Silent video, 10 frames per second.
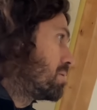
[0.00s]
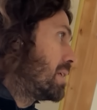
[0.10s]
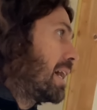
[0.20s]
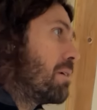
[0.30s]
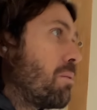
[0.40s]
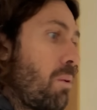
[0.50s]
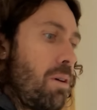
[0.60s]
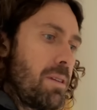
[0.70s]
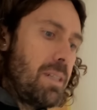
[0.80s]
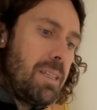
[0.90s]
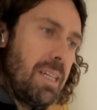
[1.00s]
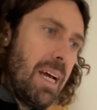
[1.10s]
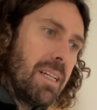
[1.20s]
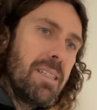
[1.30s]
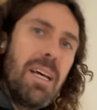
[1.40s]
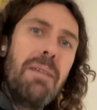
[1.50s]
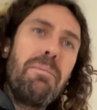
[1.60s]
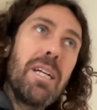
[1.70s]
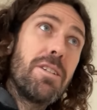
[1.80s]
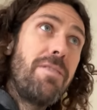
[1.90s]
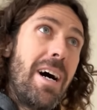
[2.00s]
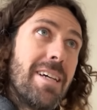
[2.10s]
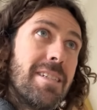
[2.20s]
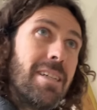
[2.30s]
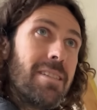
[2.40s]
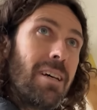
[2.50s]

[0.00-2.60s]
to do that, worth it in the end and much faster.